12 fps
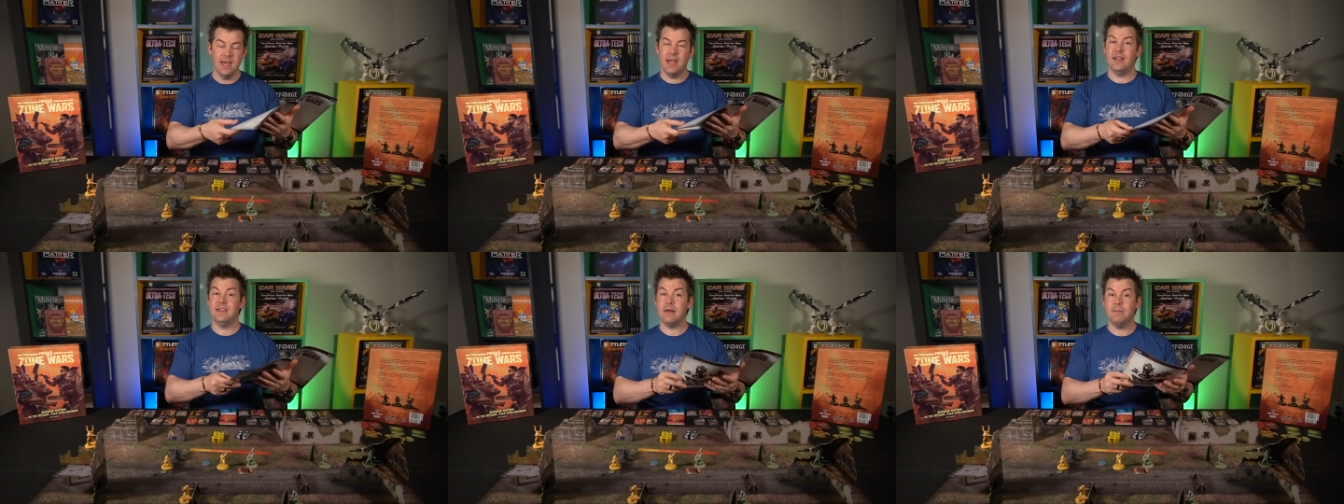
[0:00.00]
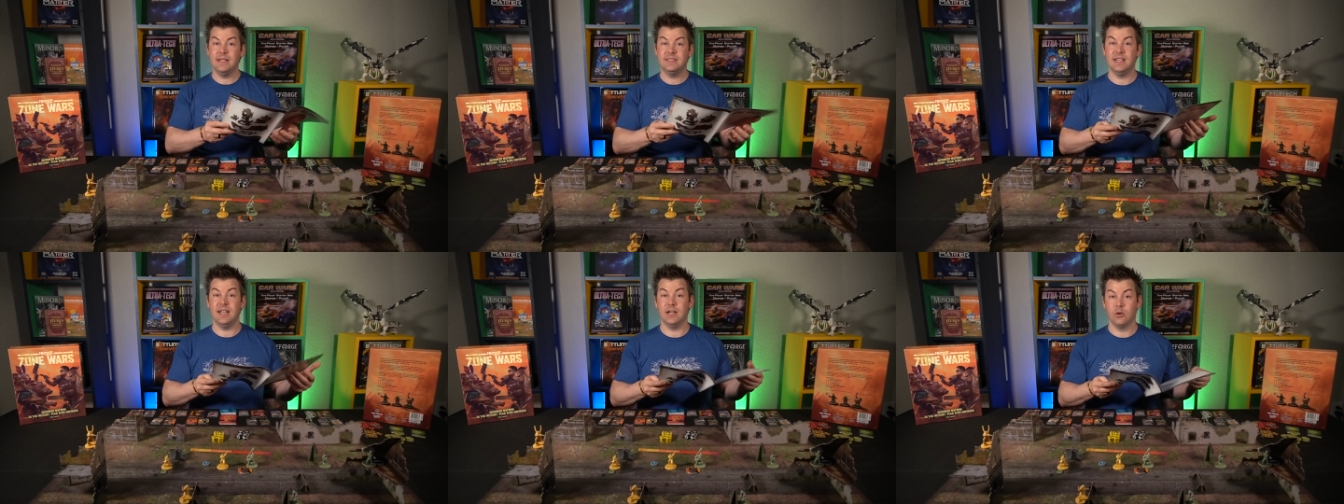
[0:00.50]
and that makes
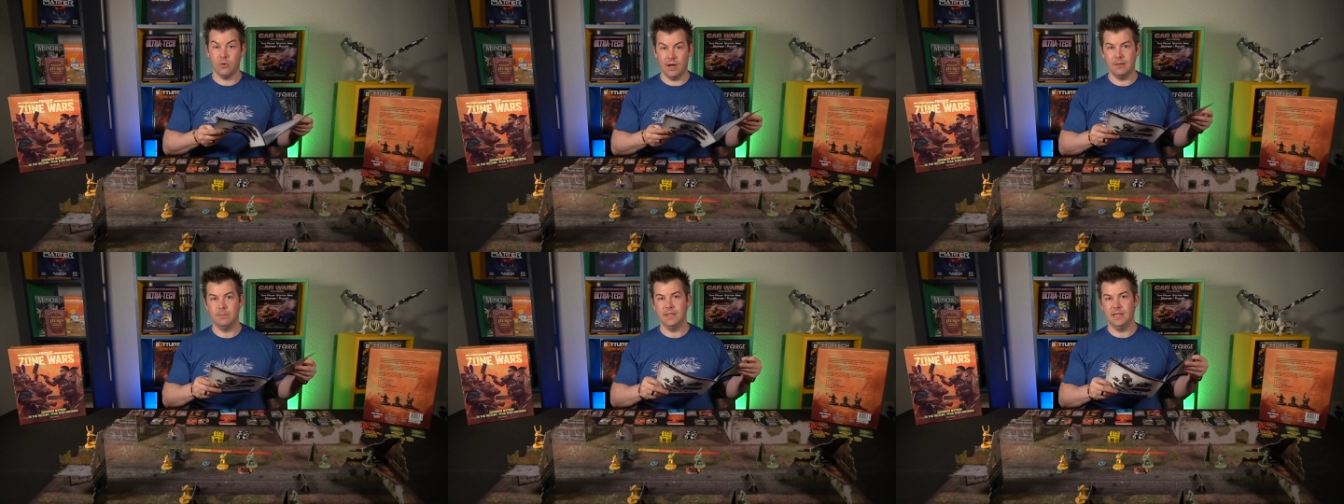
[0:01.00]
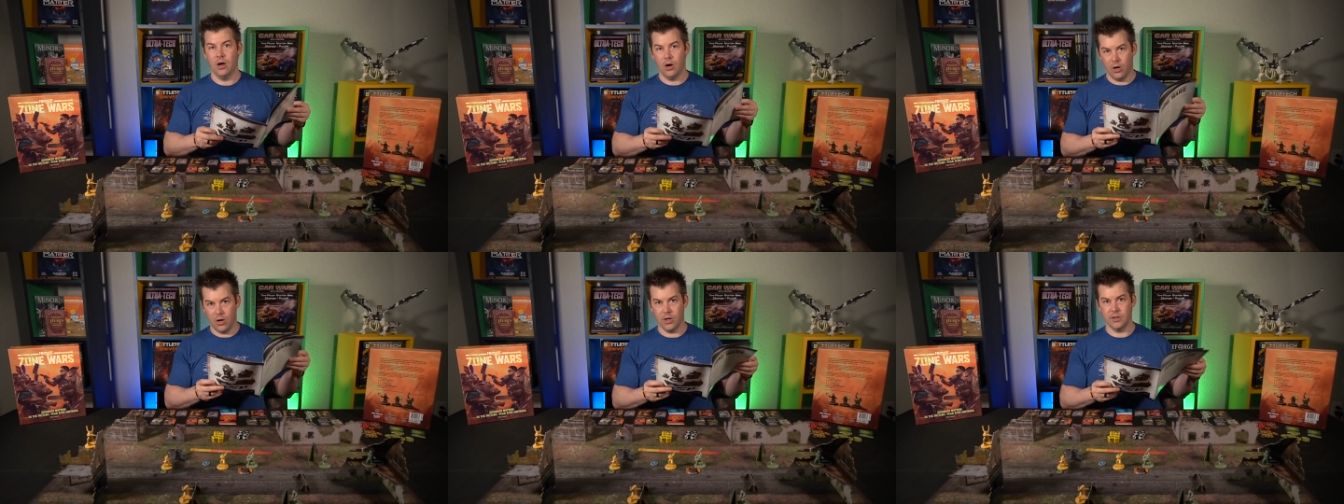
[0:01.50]
it incredibly
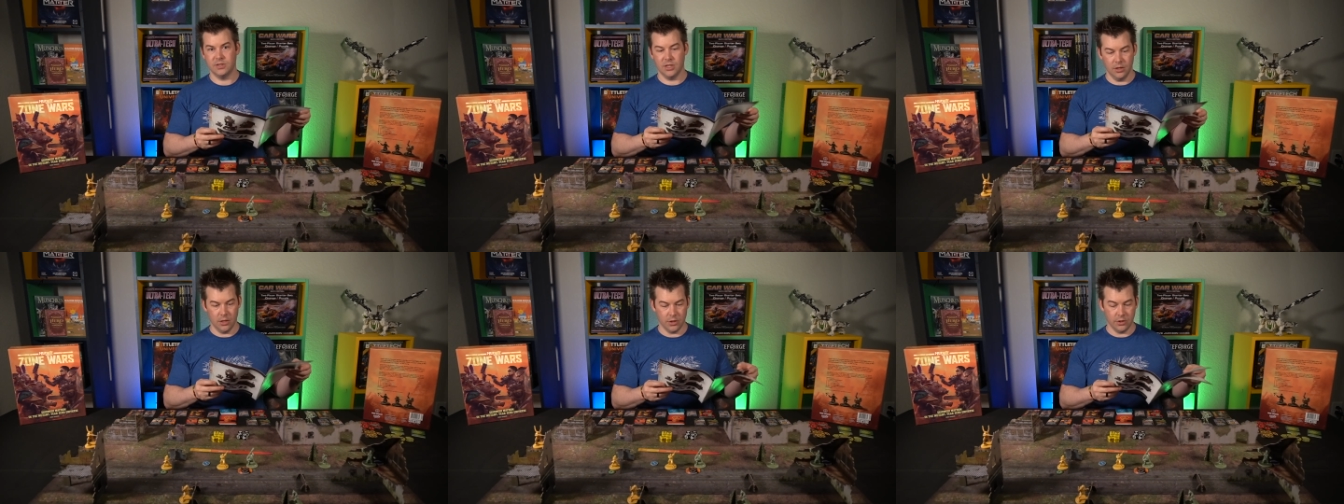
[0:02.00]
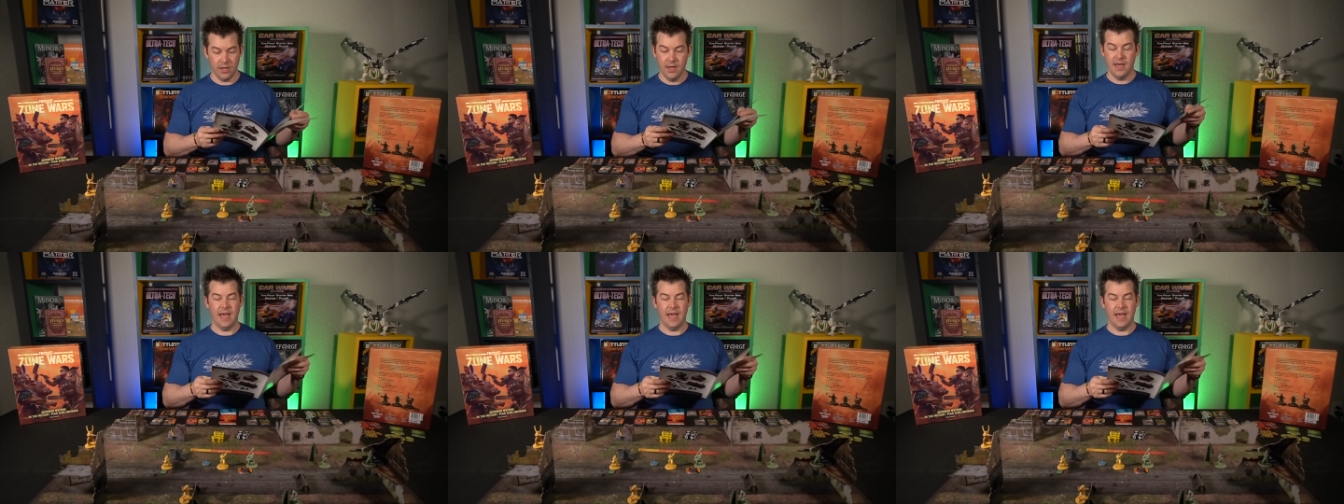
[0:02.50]
hard to learn.